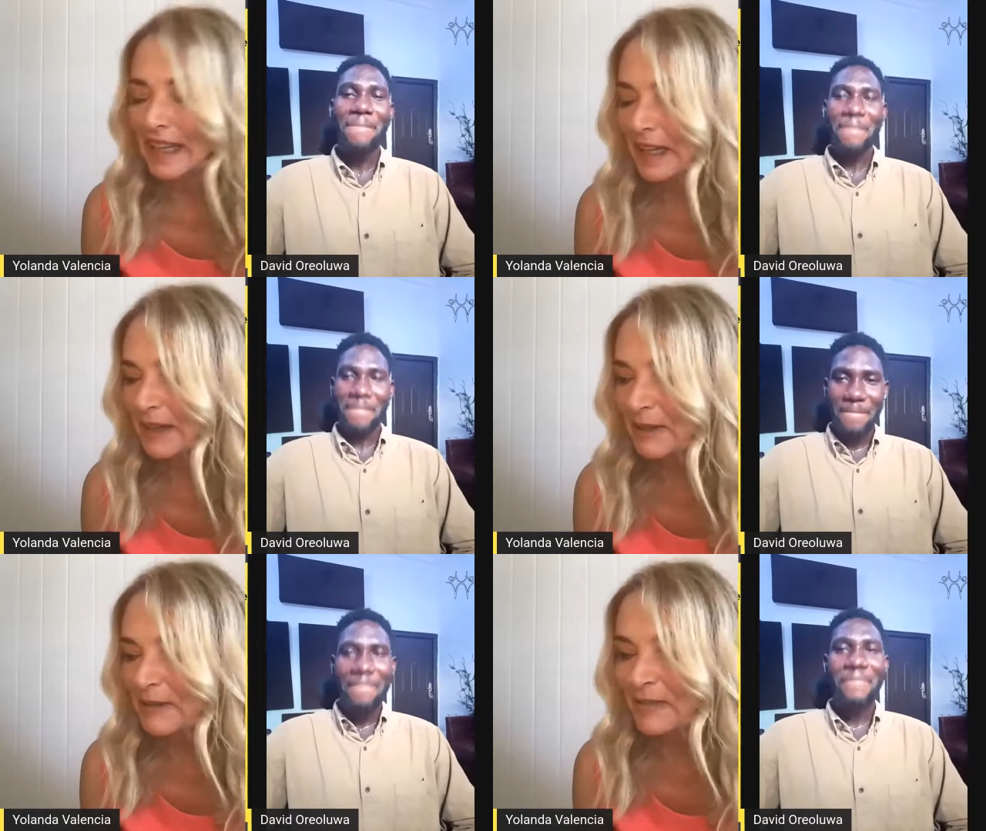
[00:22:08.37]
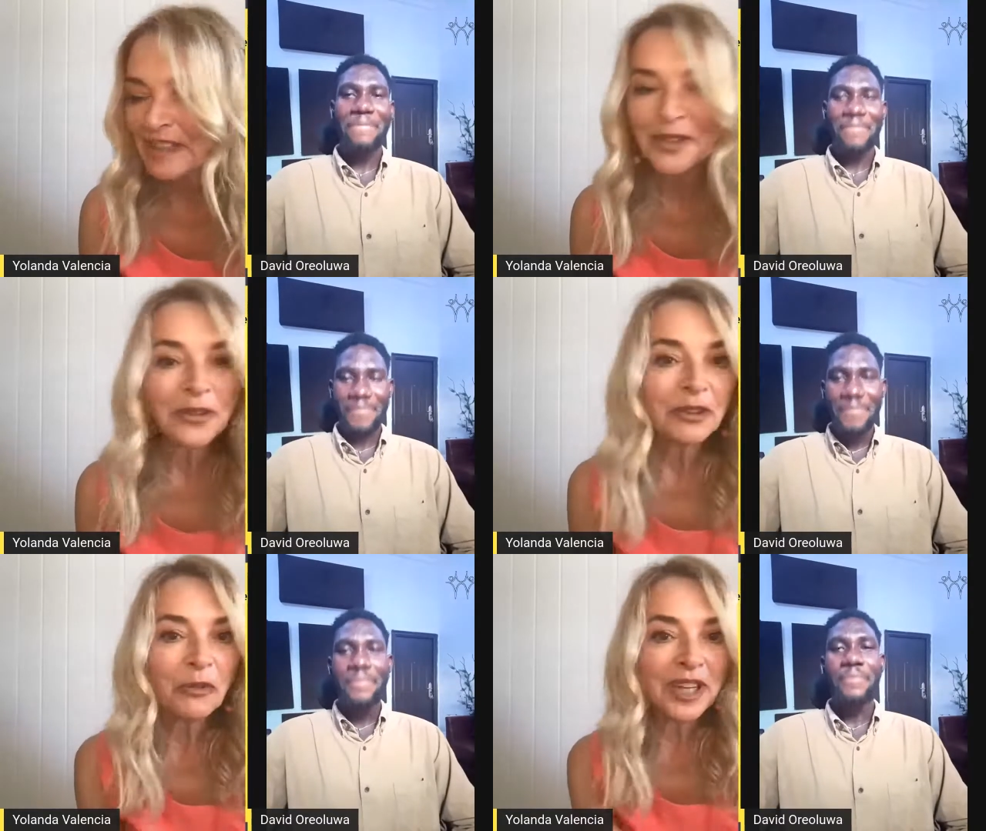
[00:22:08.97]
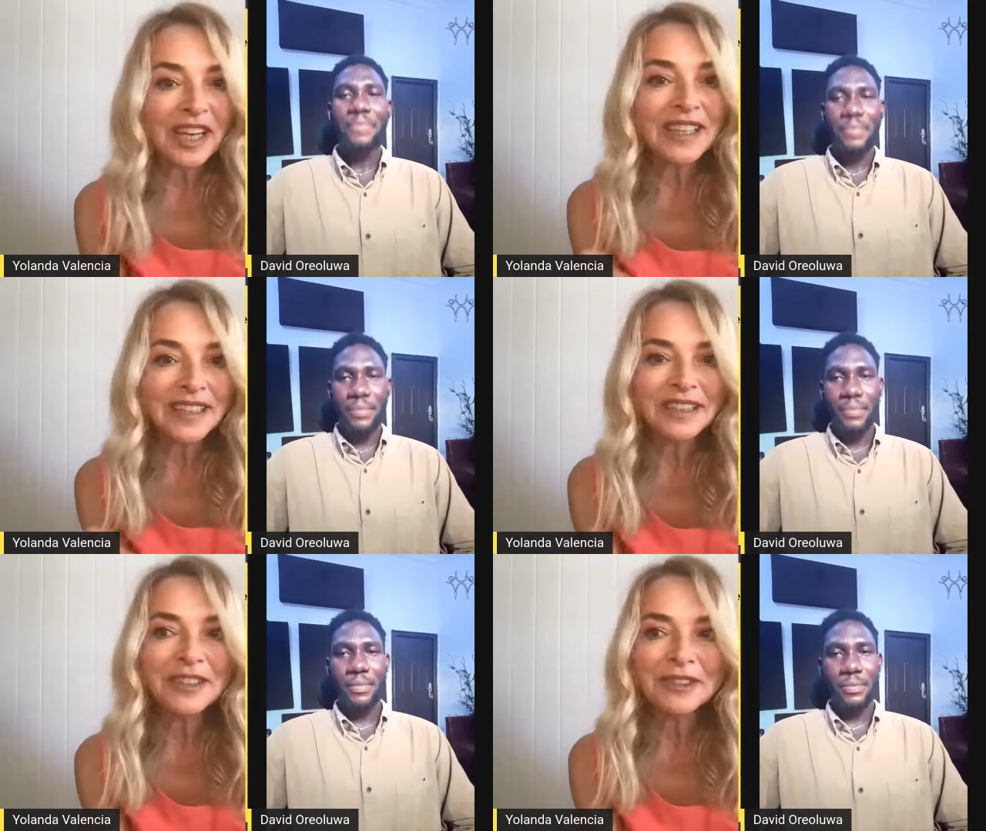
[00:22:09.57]
Speaker 1: Um, so when
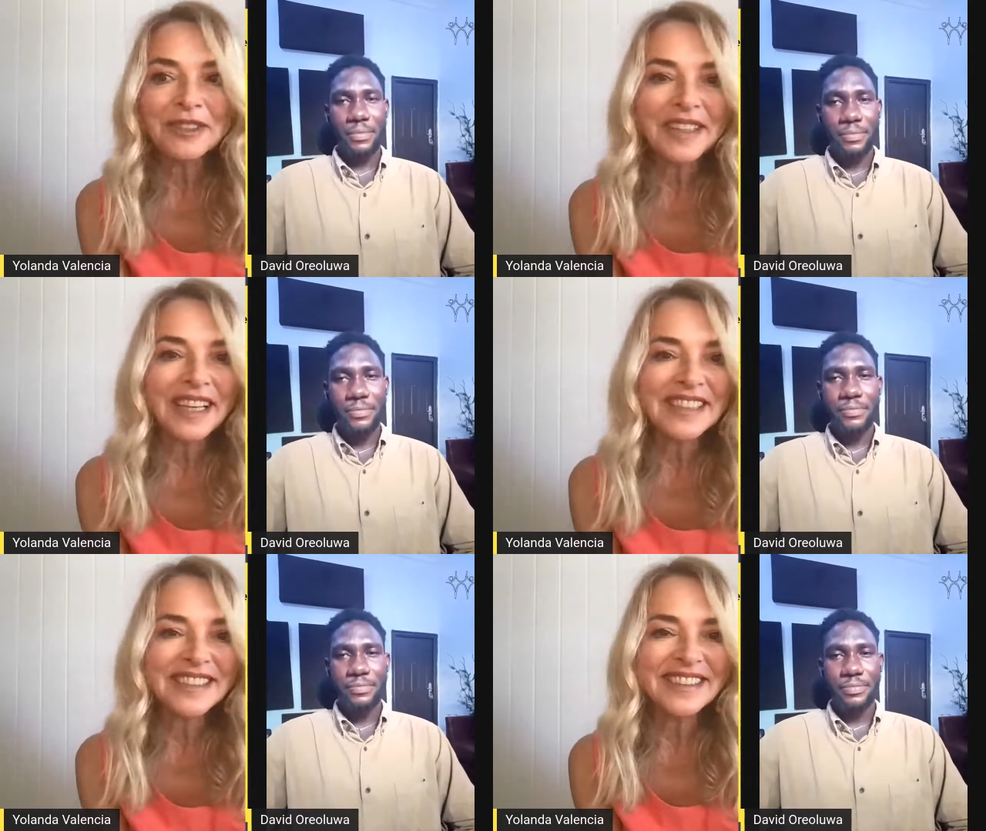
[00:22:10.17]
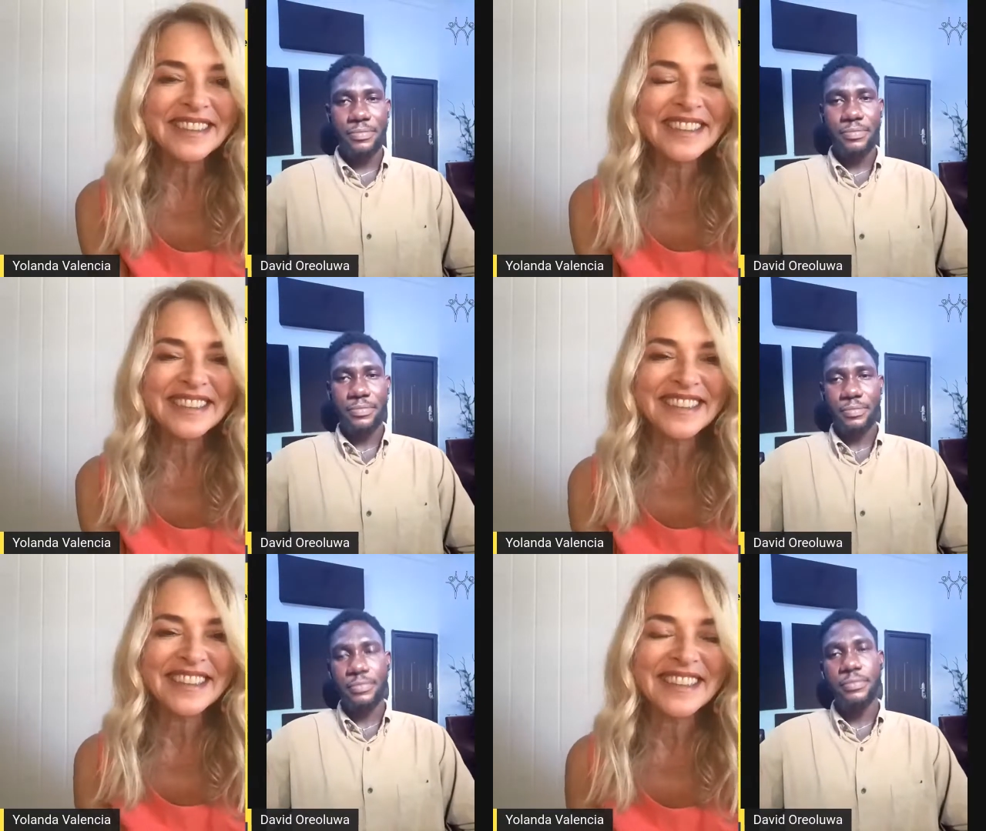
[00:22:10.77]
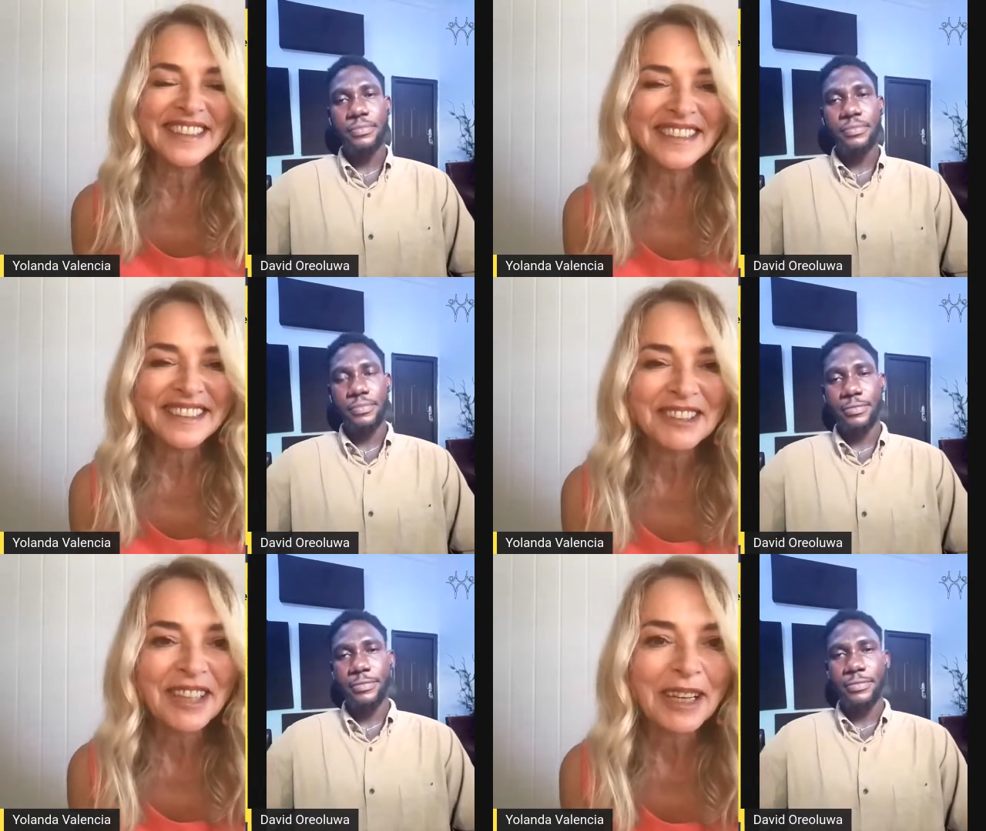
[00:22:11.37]
I heard that in in the in
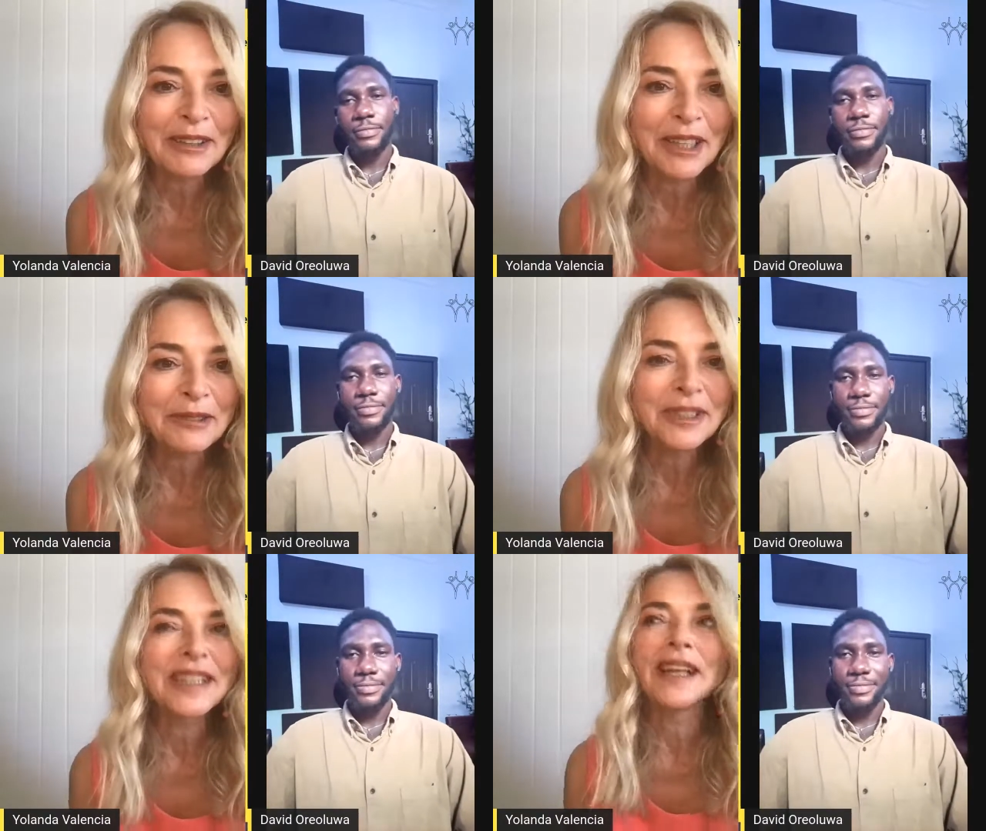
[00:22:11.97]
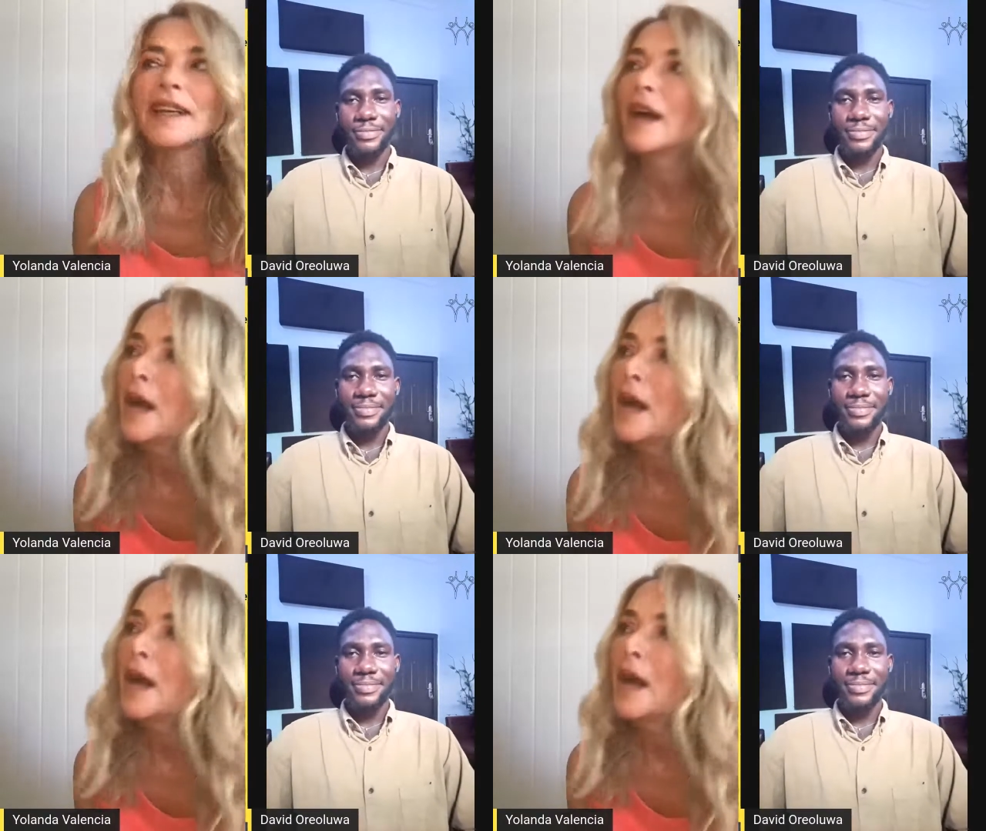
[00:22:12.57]
the trailer, I was like,